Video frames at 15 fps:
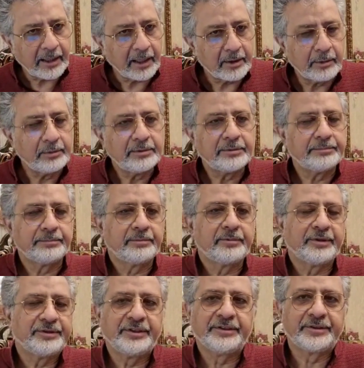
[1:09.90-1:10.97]
I couldn't
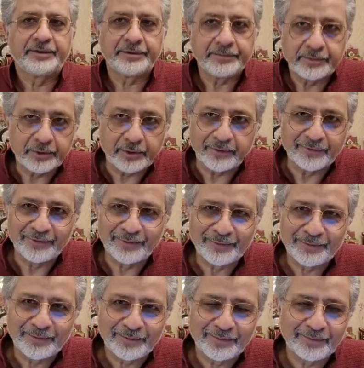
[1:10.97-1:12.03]
resist sort of
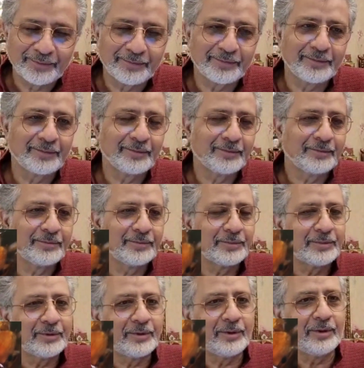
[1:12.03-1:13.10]

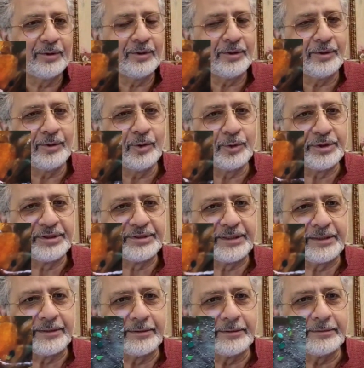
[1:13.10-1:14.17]

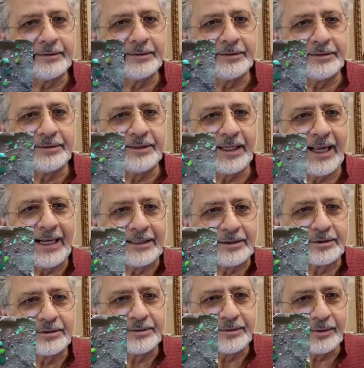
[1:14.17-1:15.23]
noticing the
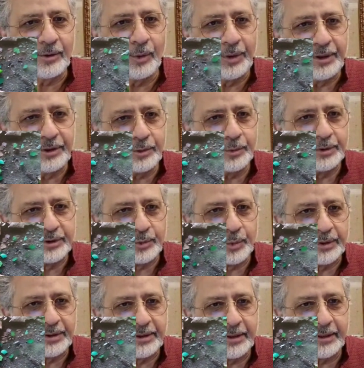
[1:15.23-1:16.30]
ant going towards
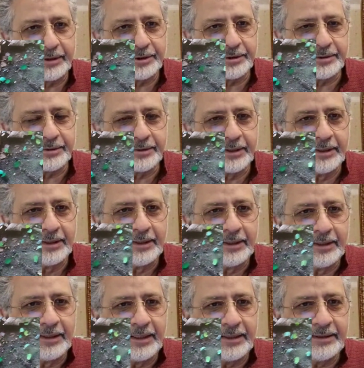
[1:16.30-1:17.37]
one direction.
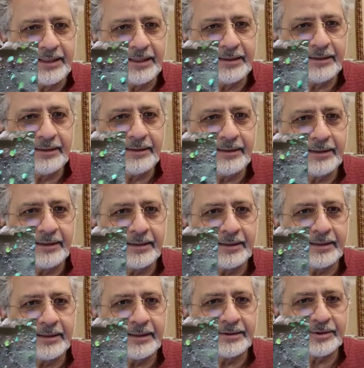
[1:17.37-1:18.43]
And then
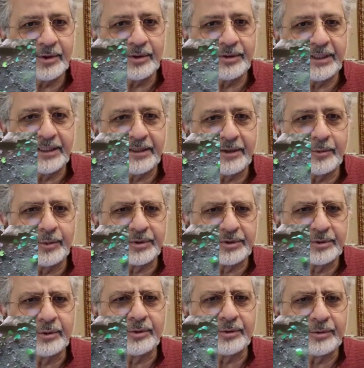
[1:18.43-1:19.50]
I saw that it was
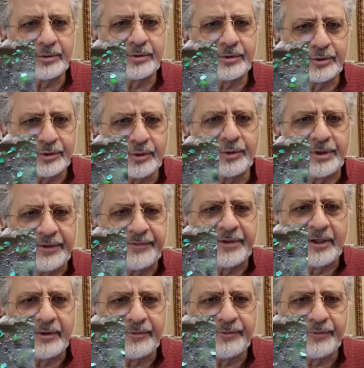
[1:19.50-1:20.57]
so
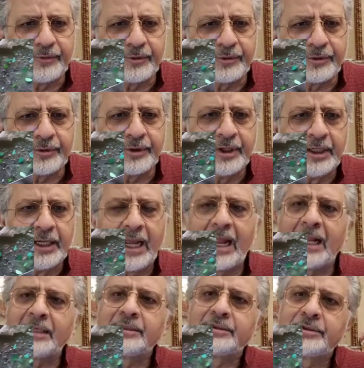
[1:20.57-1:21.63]
difficult for
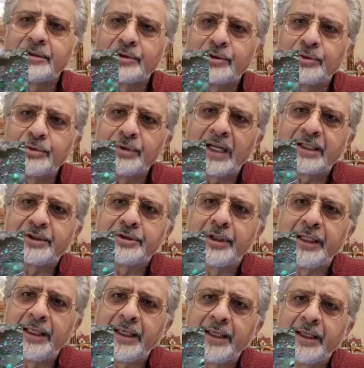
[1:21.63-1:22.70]
ant to
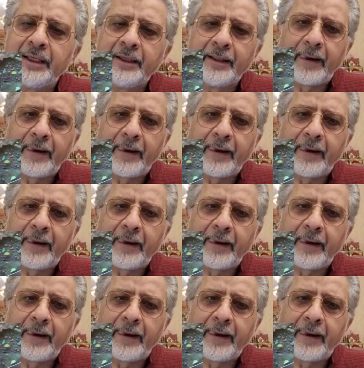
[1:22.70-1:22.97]
actually